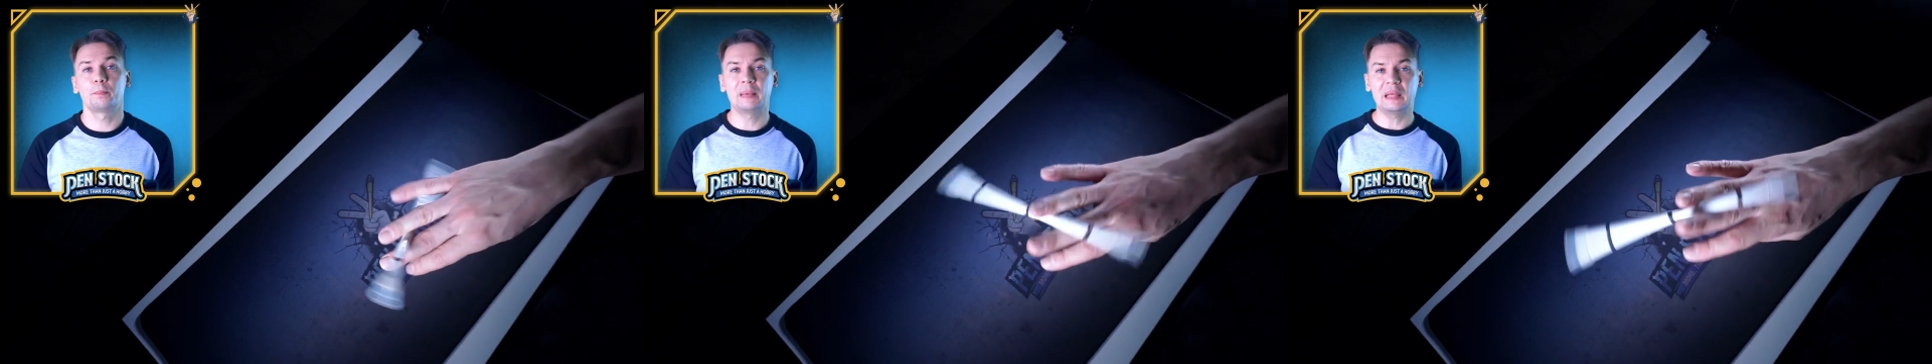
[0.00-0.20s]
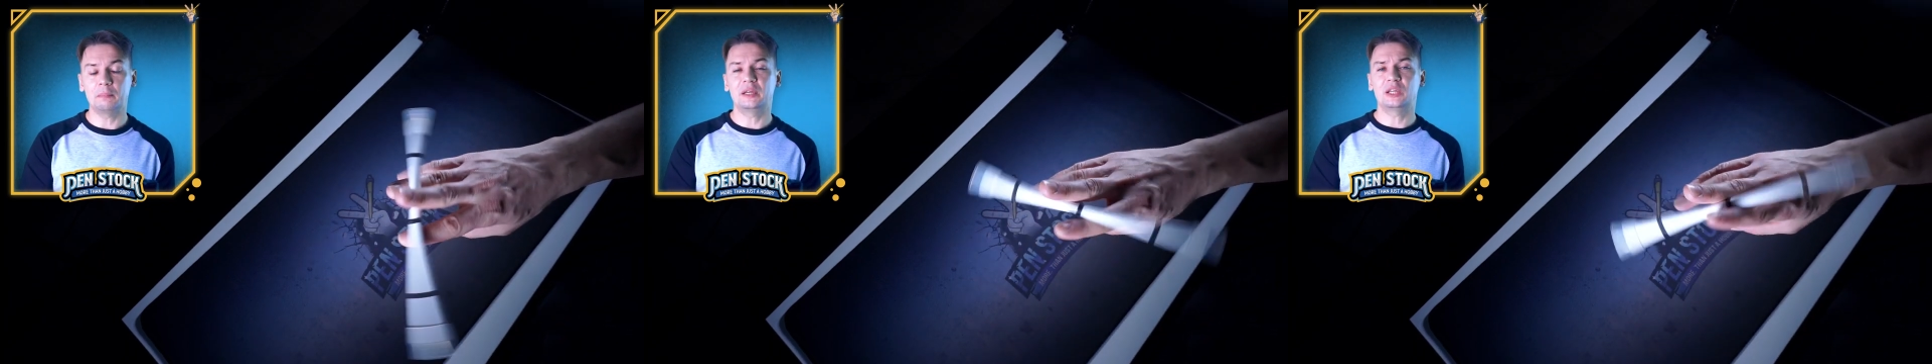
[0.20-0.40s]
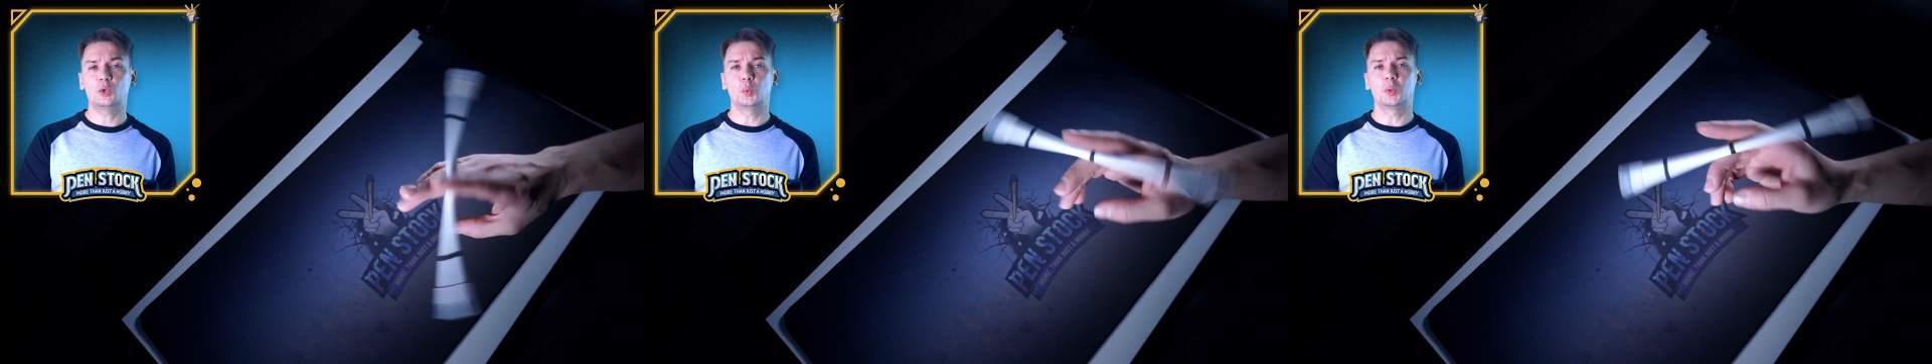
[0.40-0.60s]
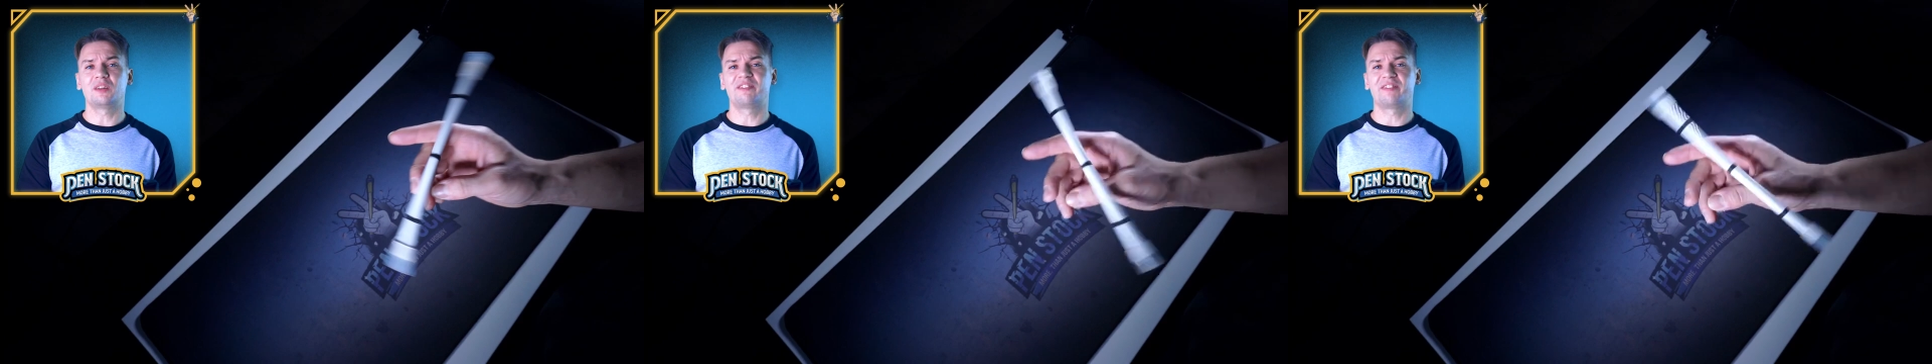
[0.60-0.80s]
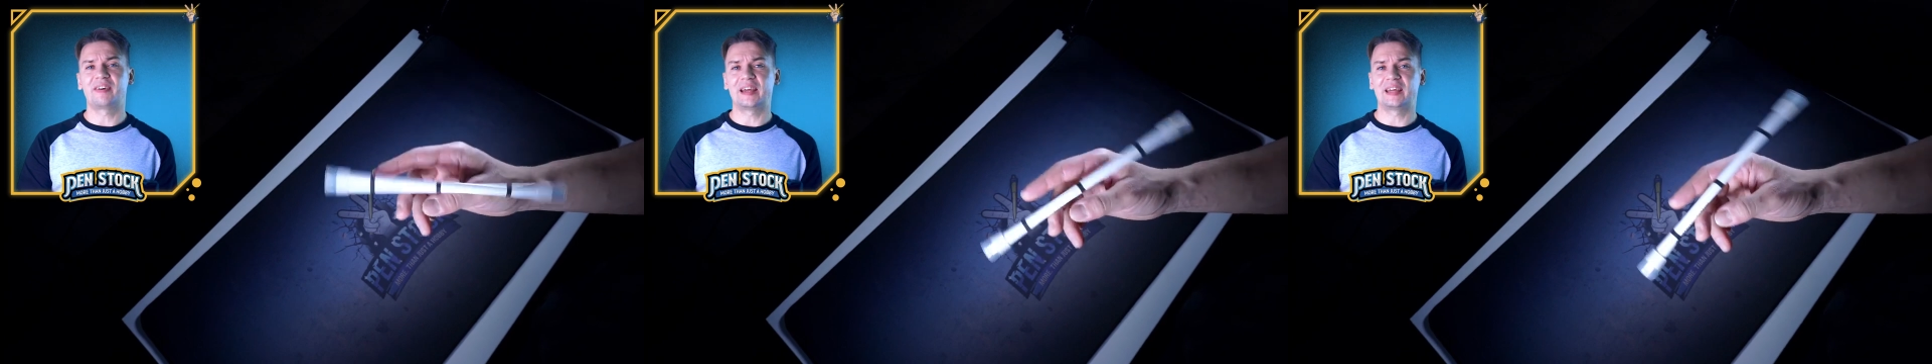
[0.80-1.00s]
maybe you will
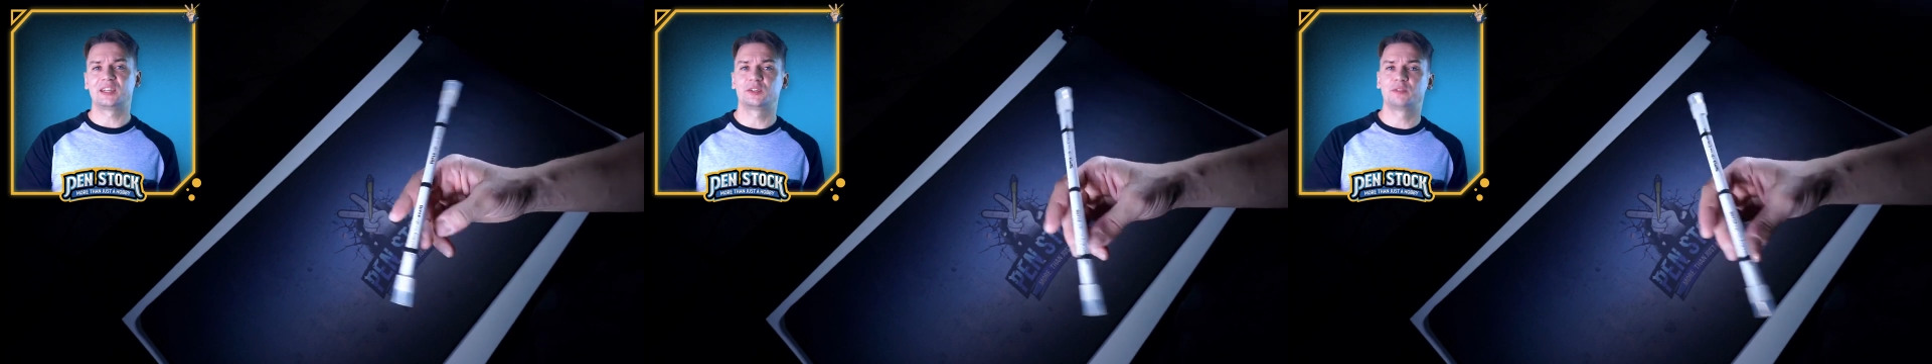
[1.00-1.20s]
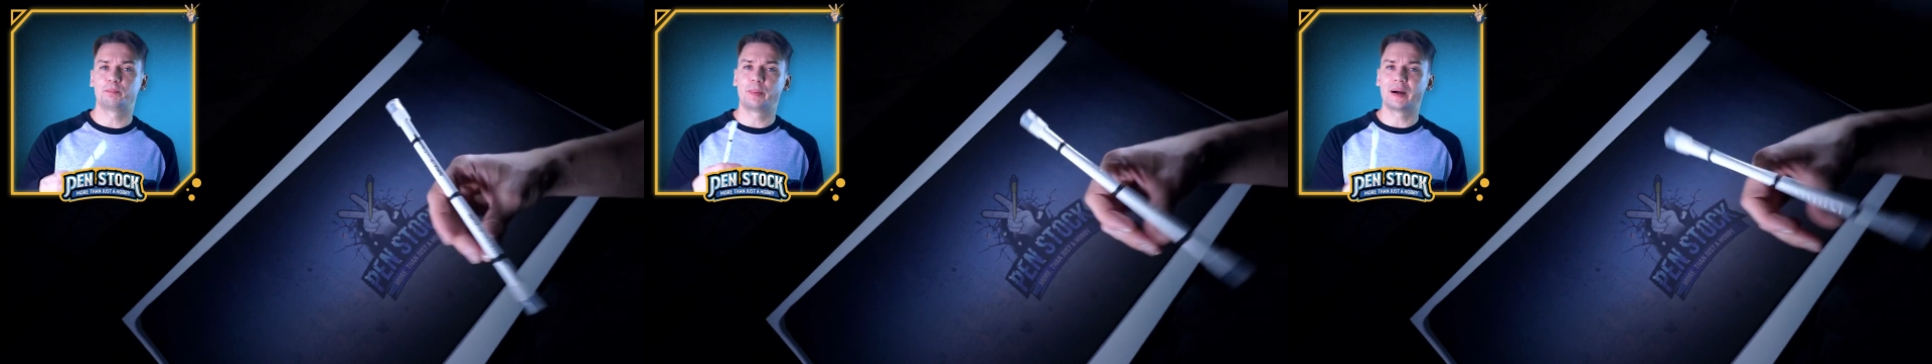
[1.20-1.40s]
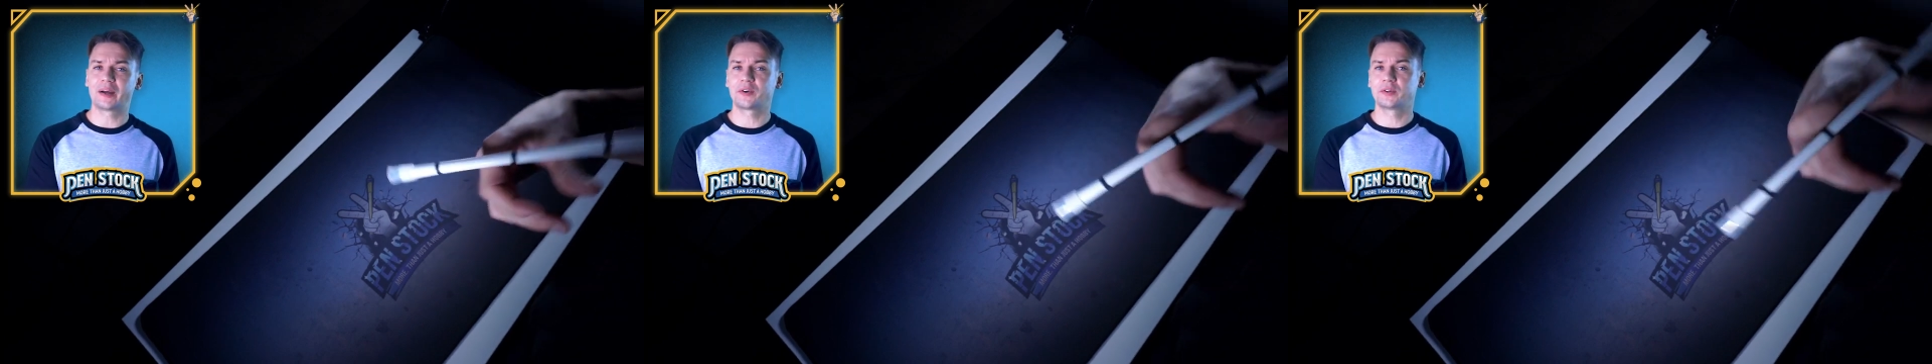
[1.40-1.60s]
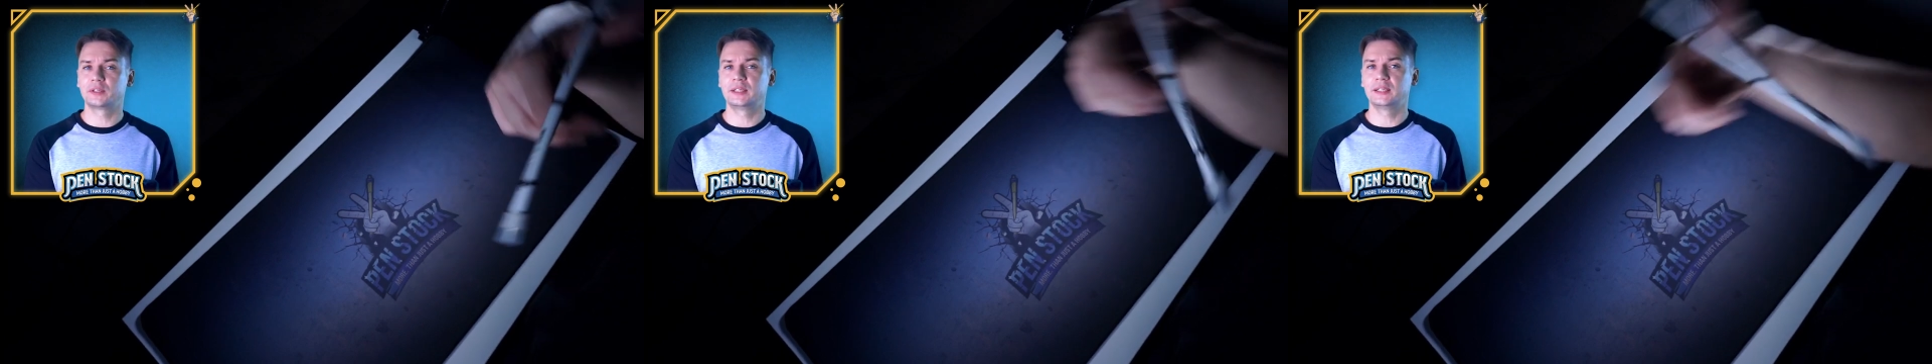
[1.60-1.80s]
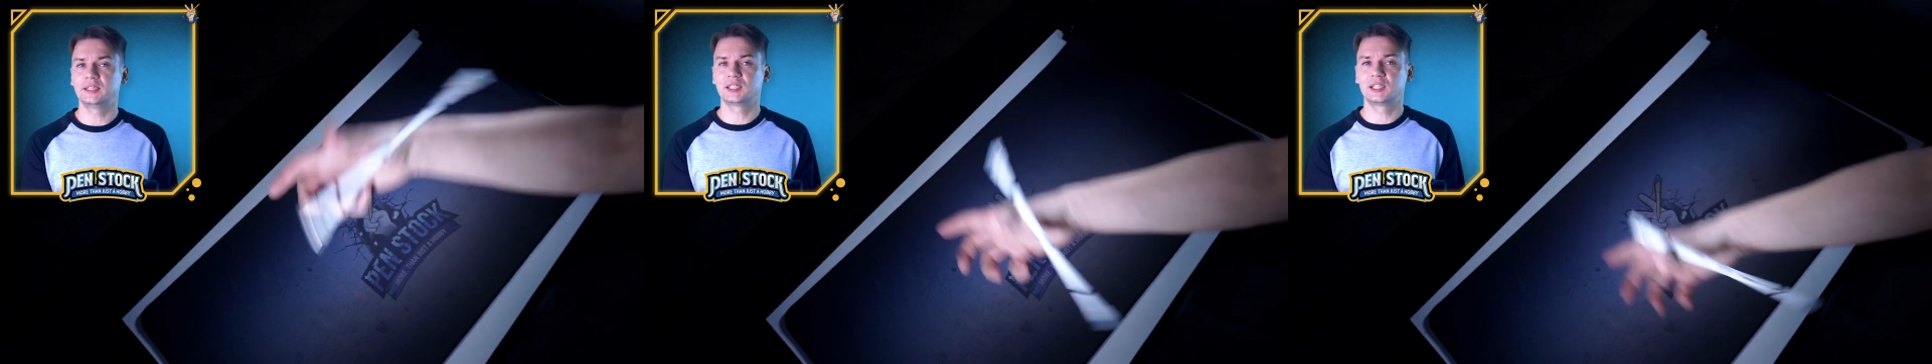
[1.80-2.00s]
find
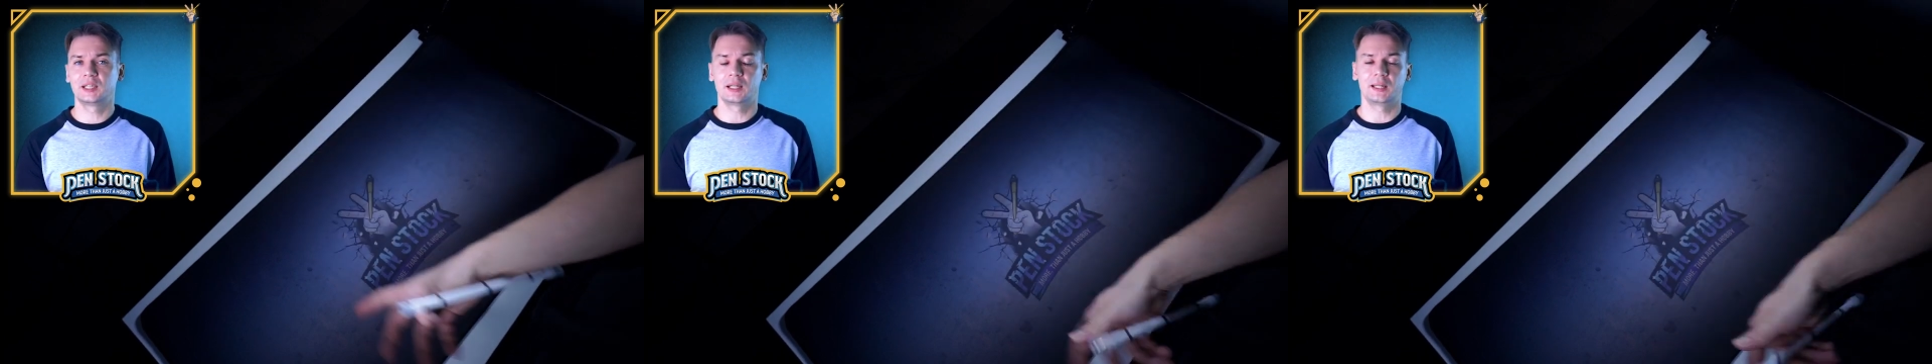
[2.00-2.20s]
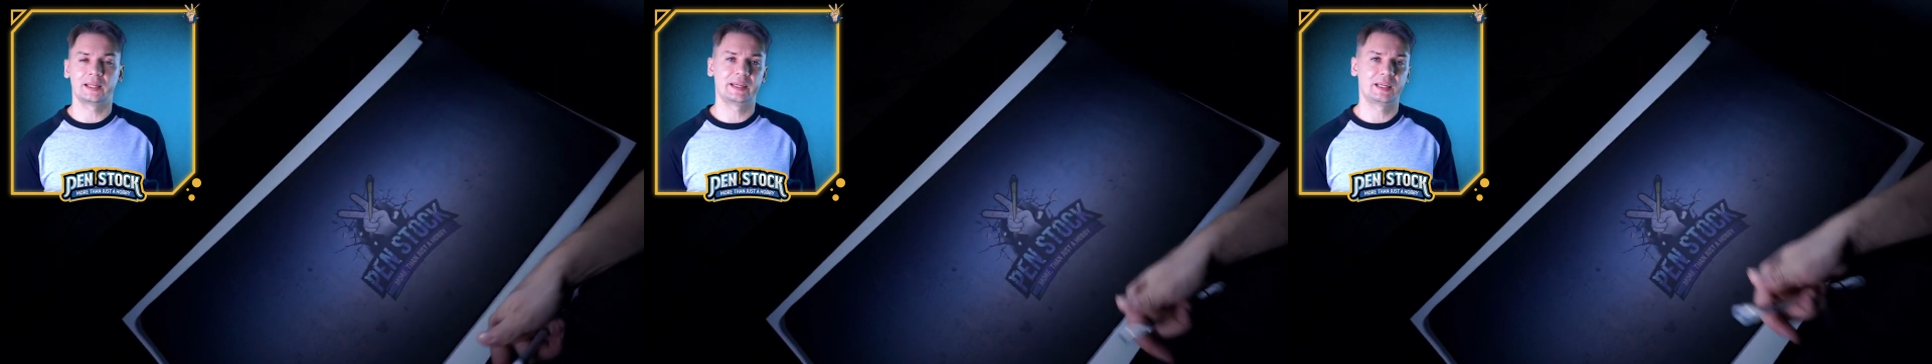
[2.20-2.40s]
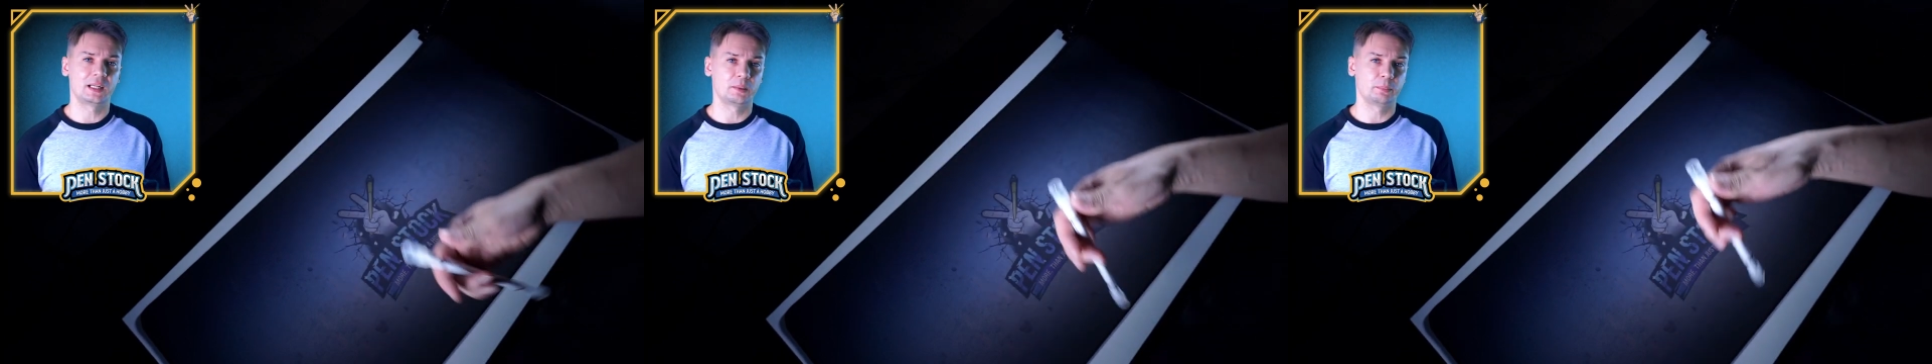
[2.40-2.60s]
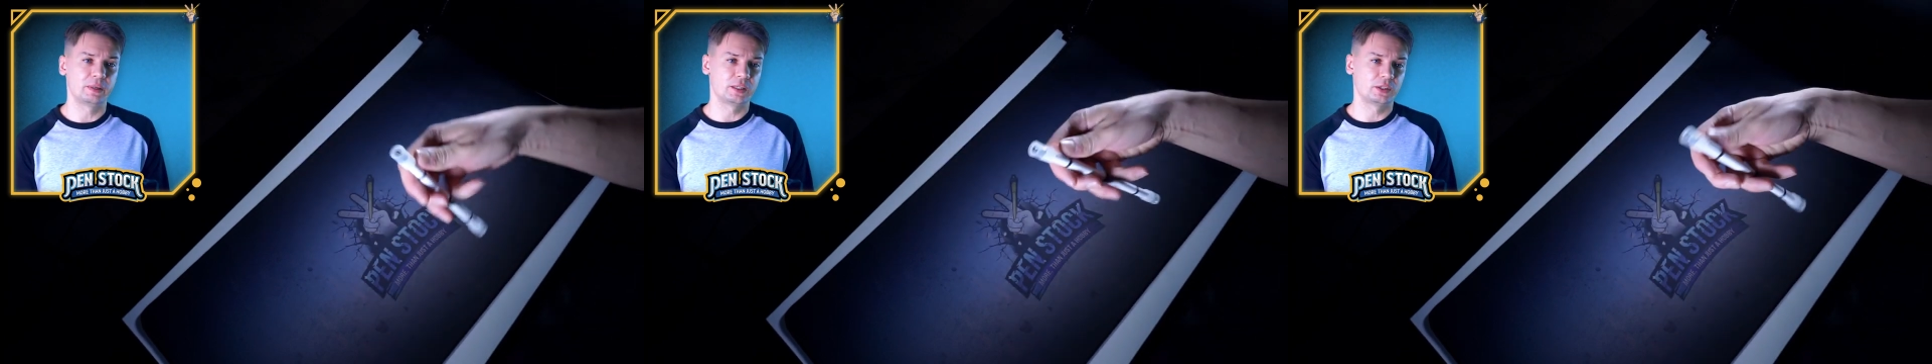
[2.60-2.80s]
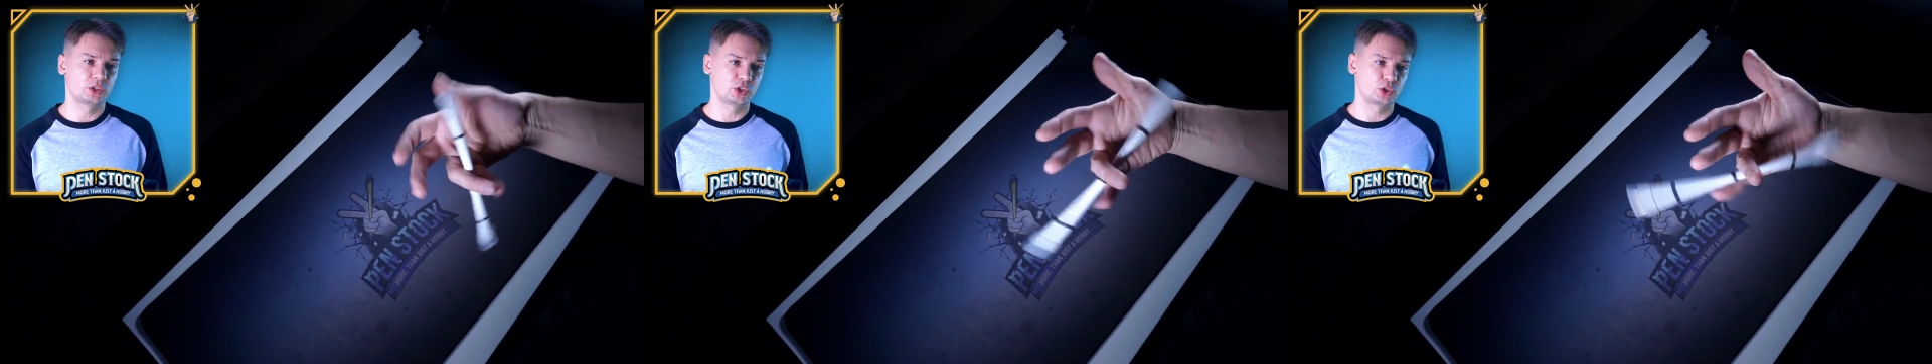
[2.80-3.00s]
Baaron D C a little bit